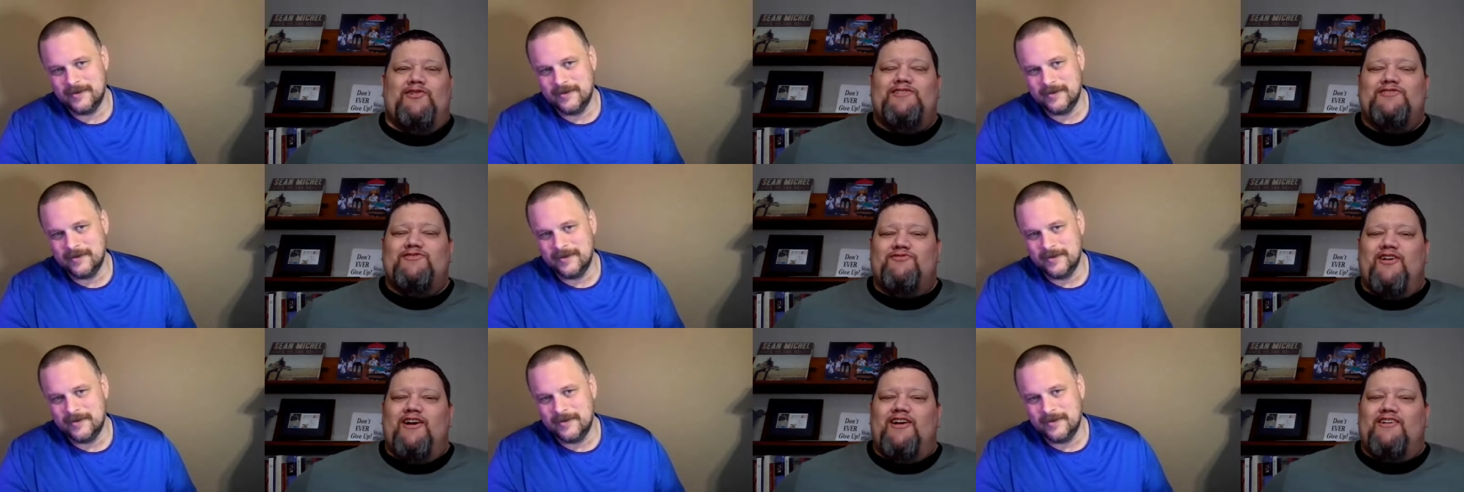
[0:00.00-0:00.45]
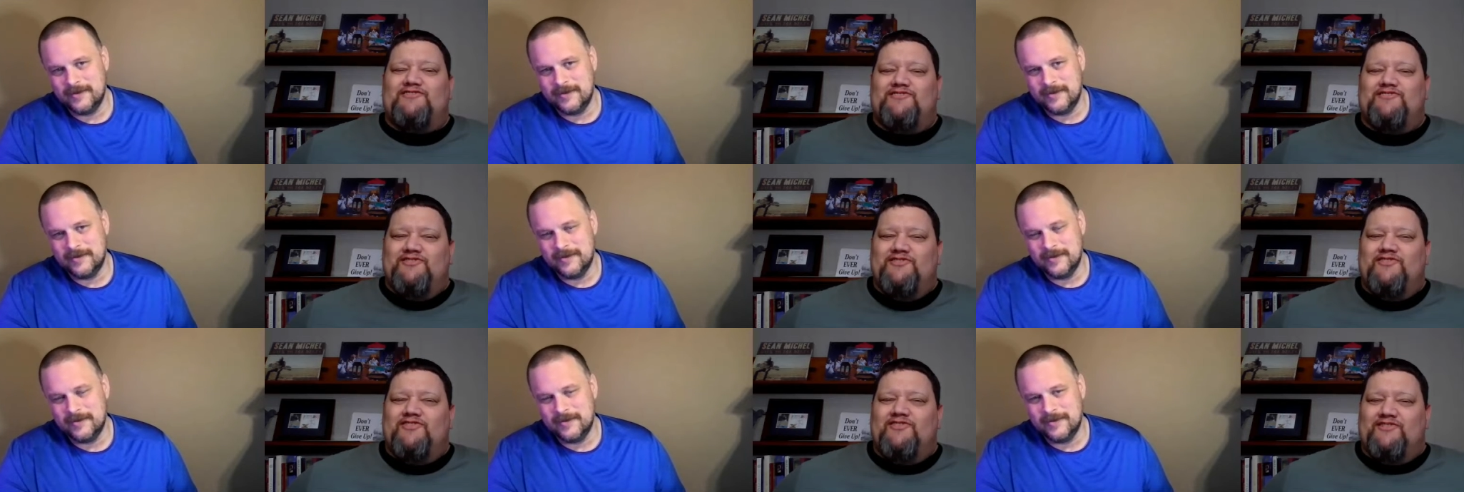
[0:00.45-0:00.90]
Speaker 1: Chris
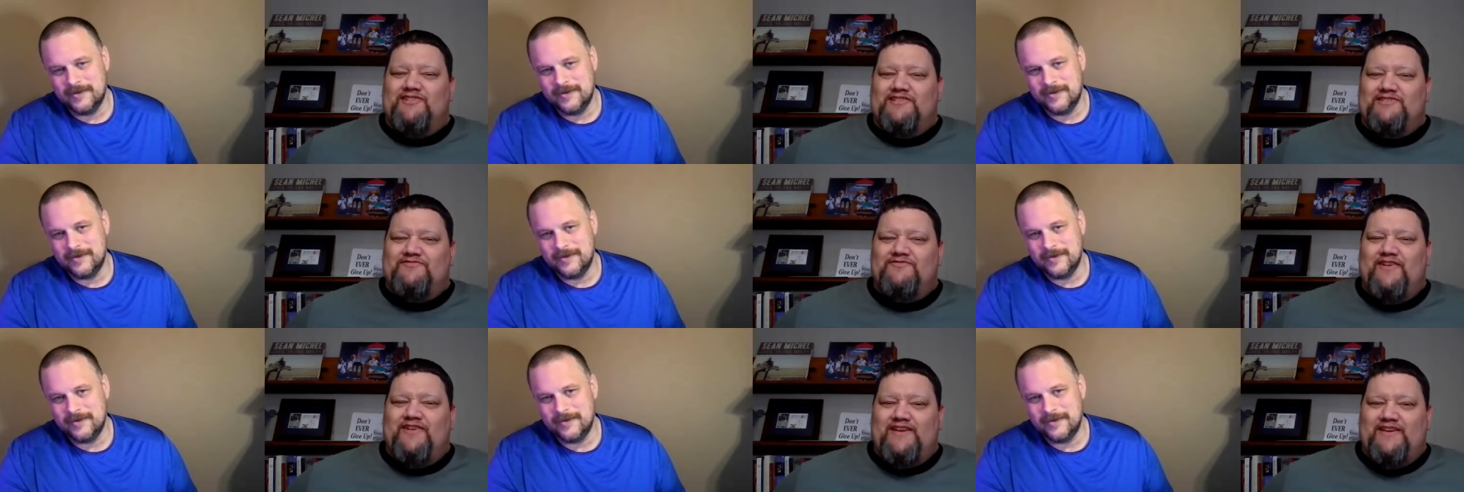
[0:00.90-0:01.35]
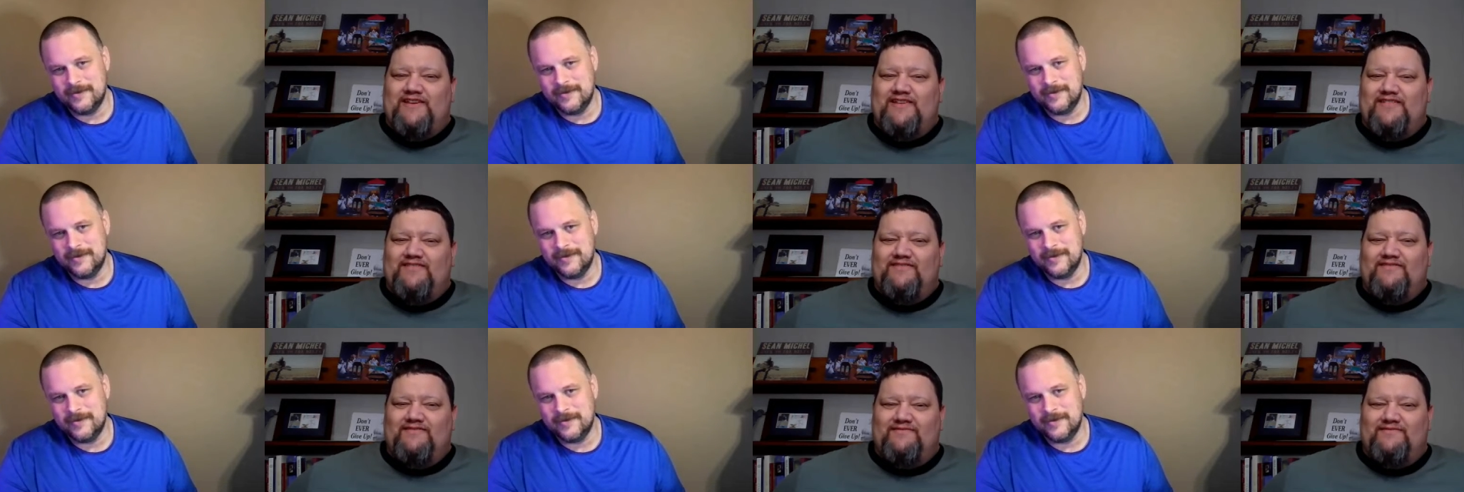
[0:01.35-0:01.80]
Rock's good on his
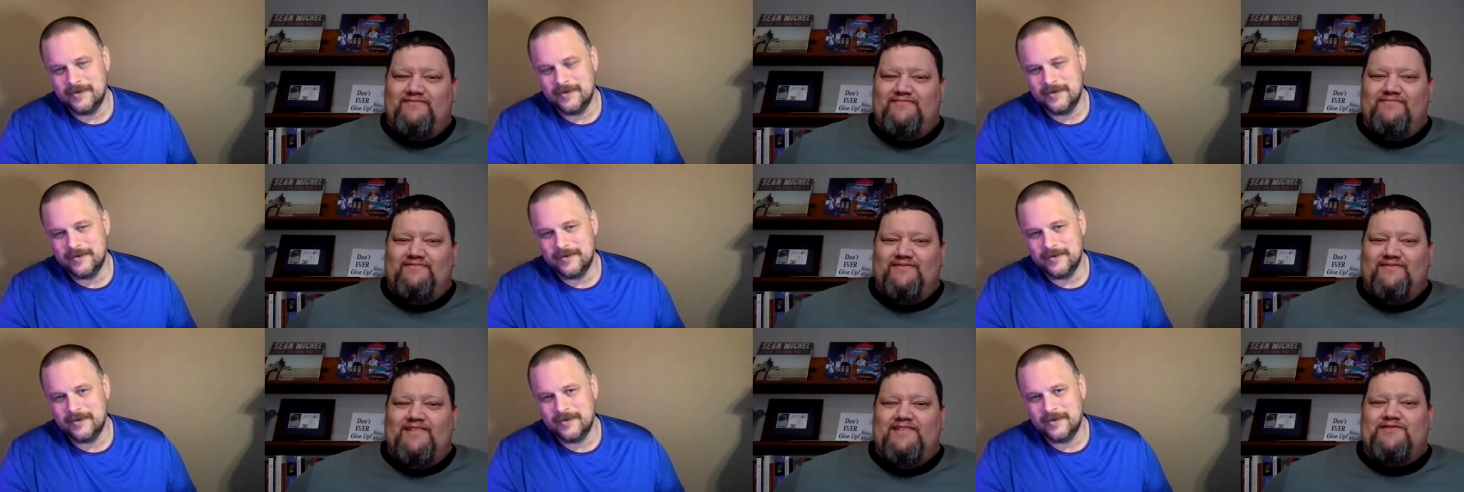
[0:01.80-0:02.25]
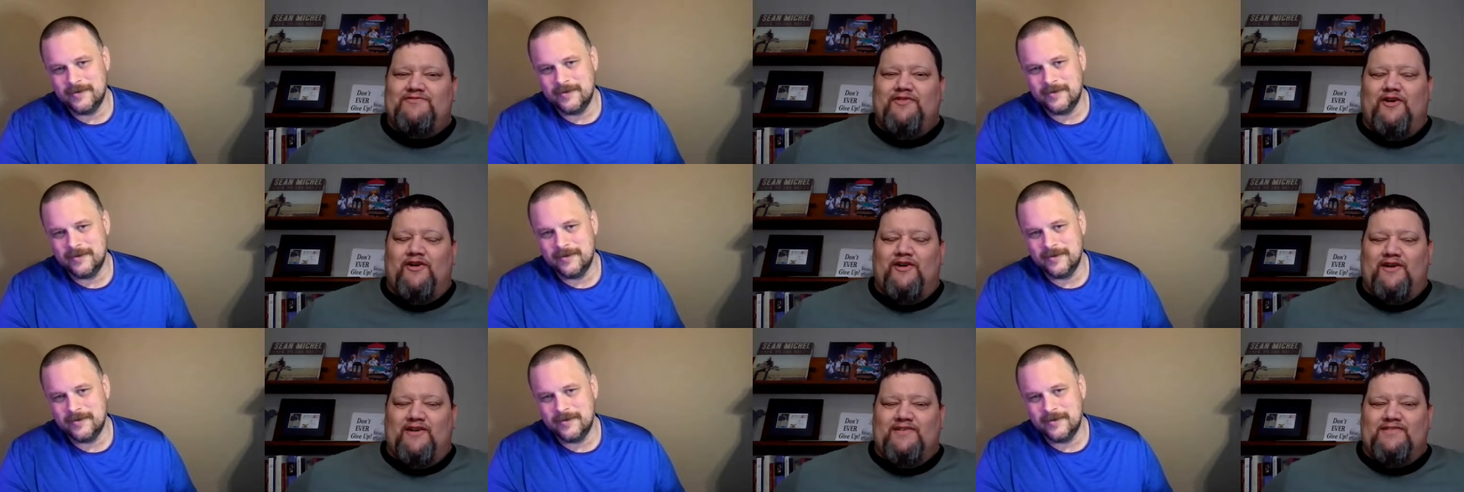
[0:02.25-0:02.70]
feet
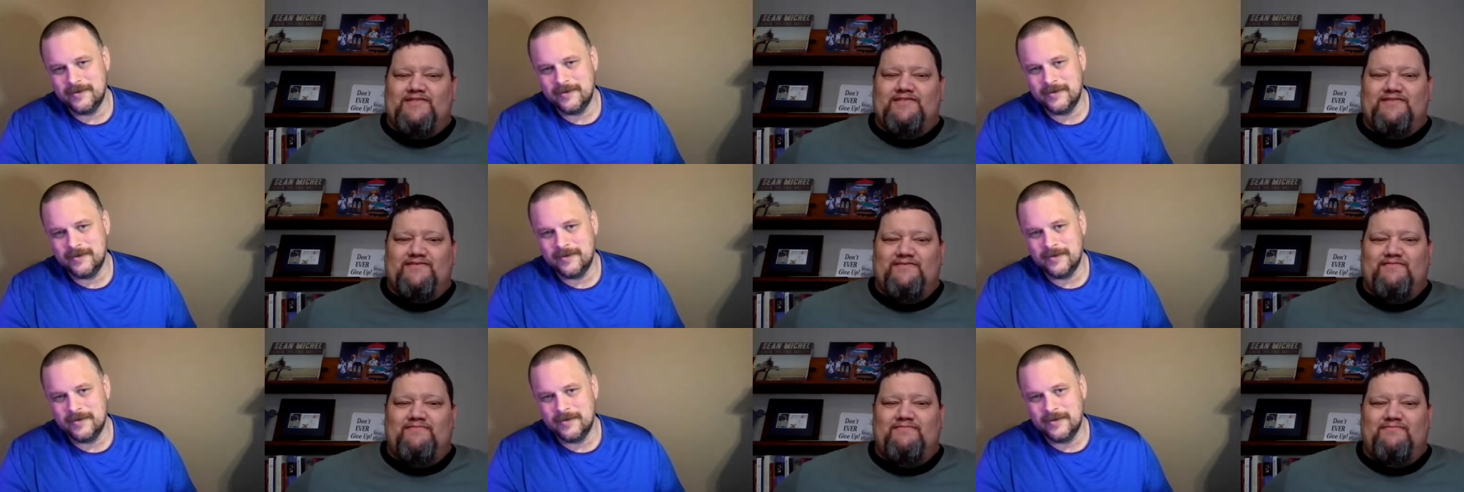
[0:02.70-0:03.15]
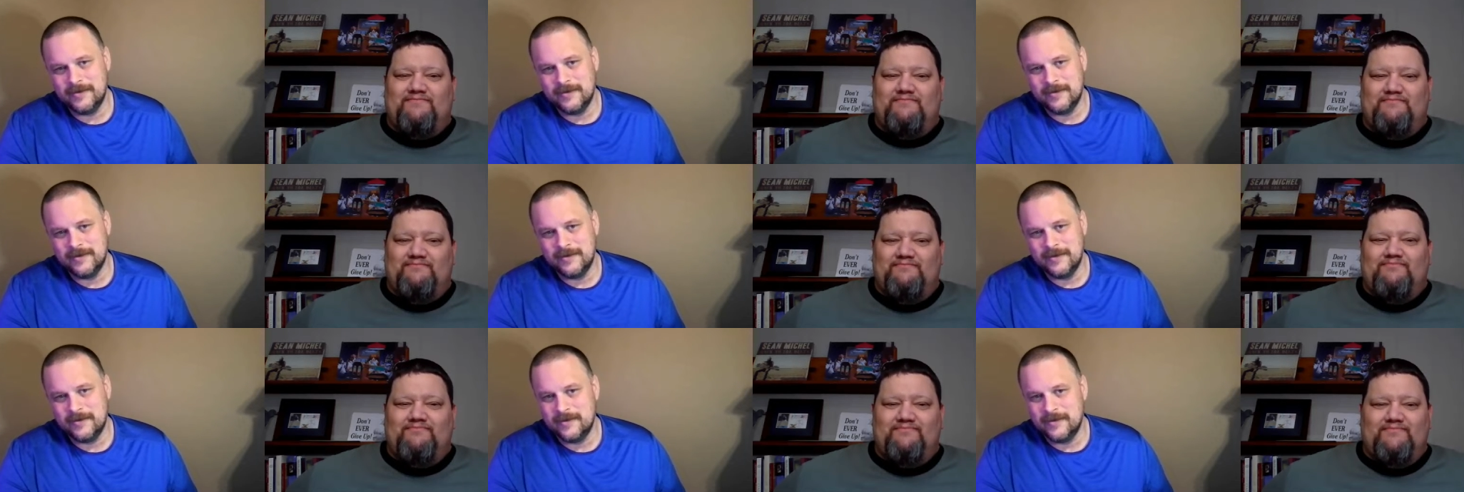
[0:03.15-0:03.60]
as far as
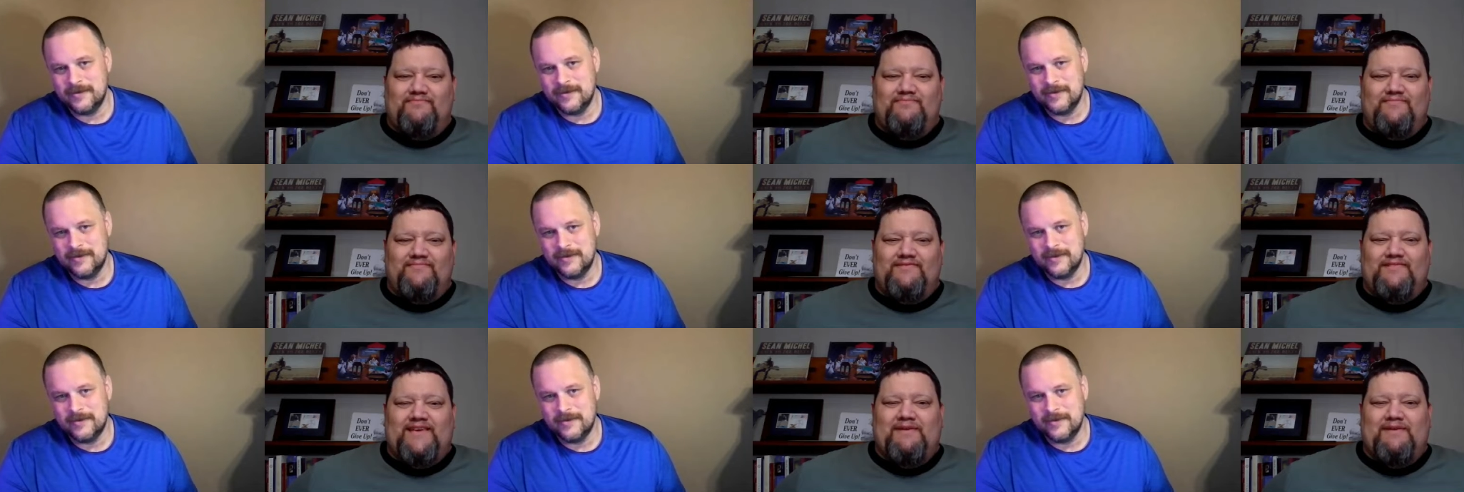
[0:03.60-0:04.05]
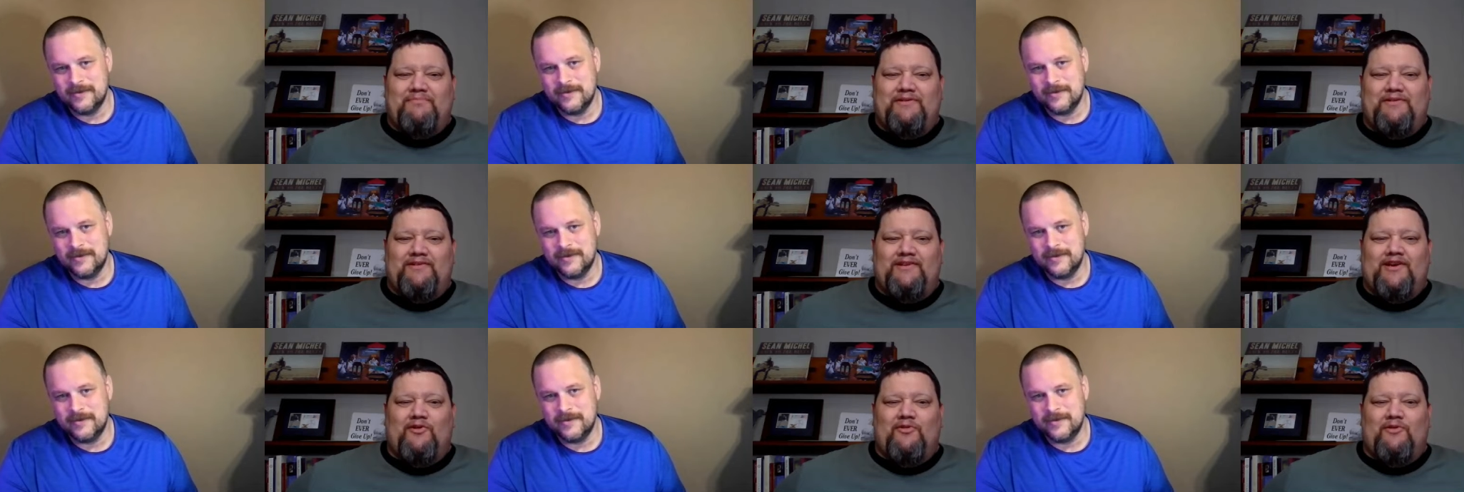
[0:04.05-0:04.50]

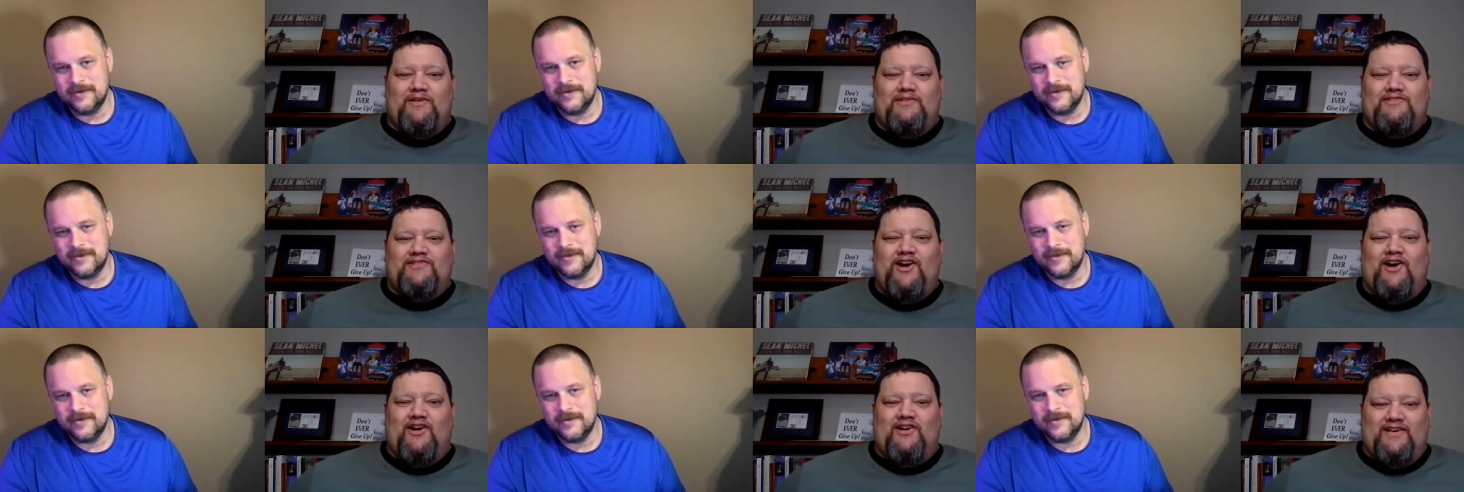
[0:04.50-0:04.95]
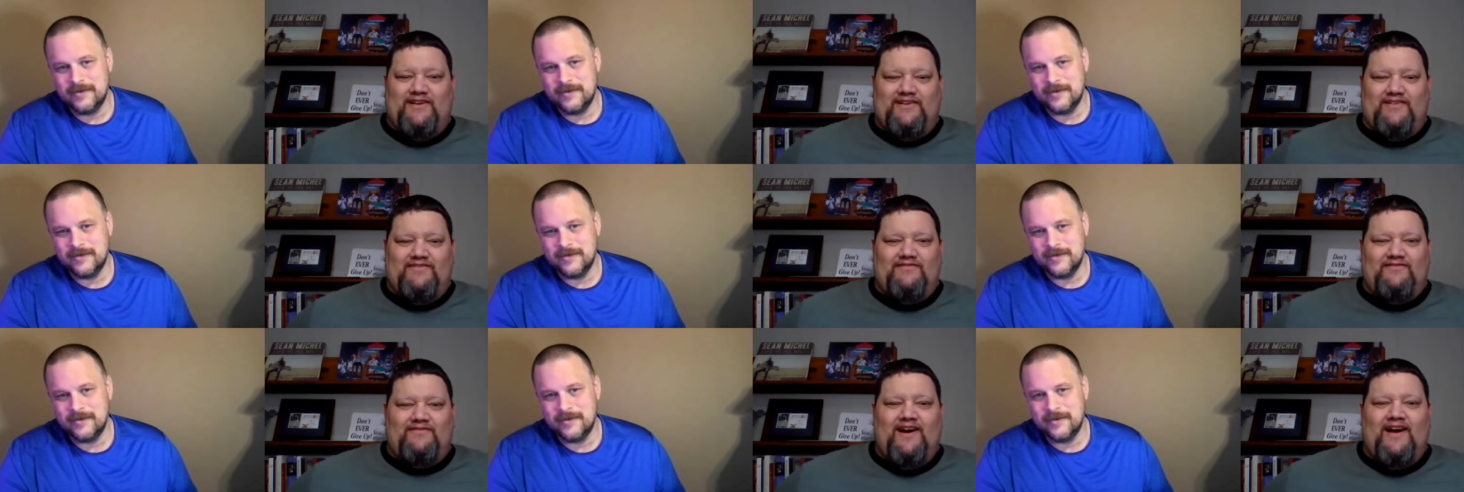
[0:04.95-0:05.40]
keeping going
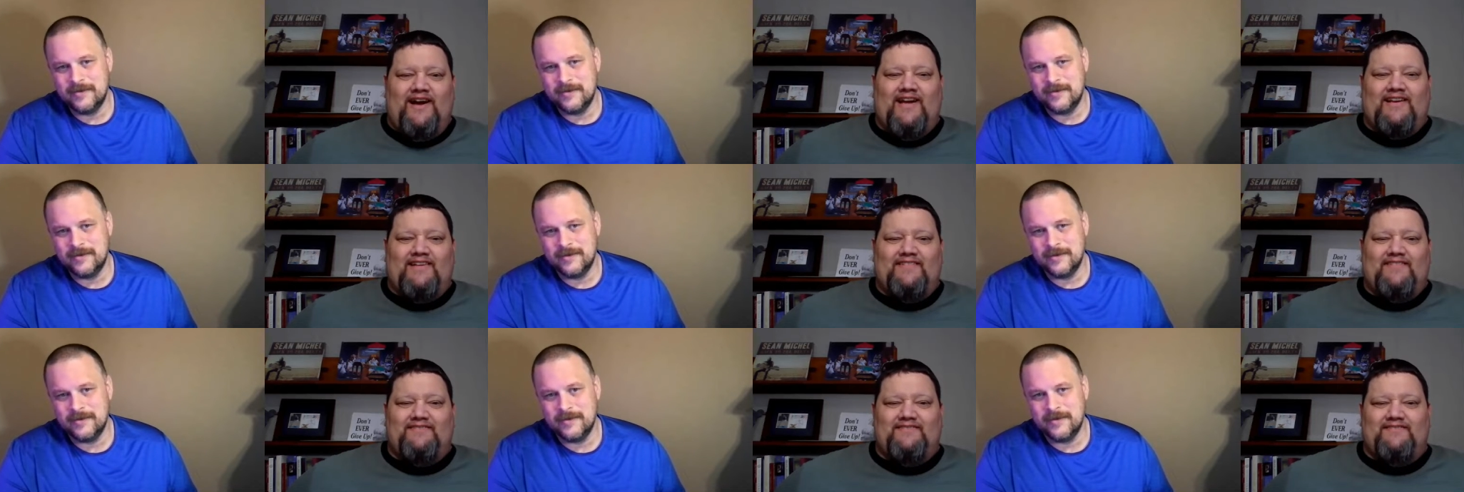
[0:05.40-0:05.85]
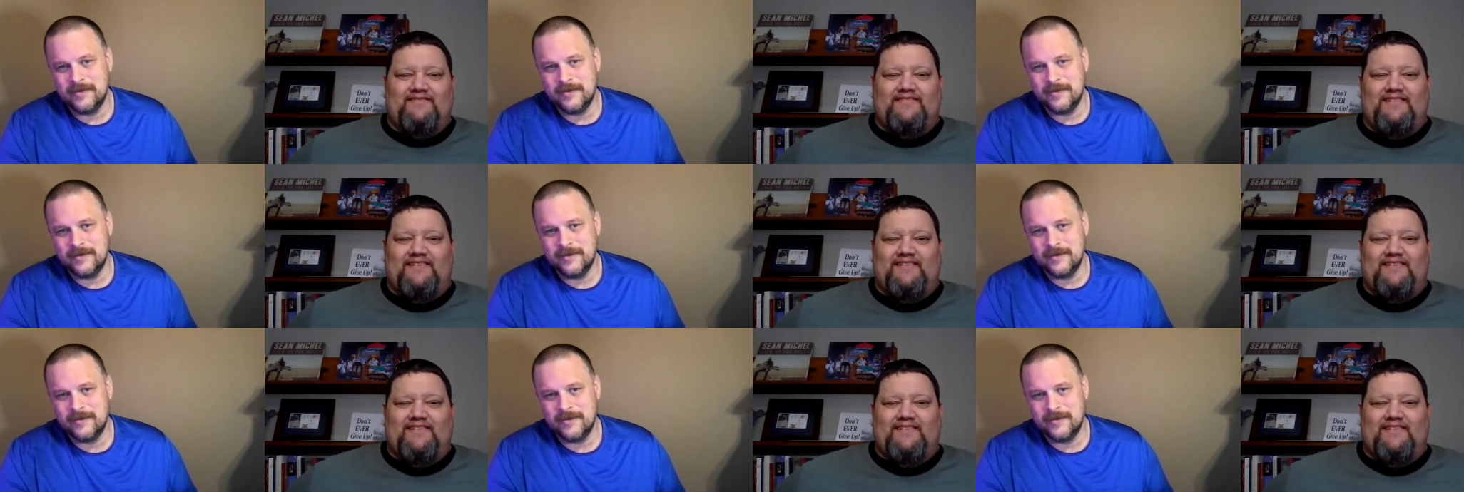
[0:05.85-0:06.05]
talking, right?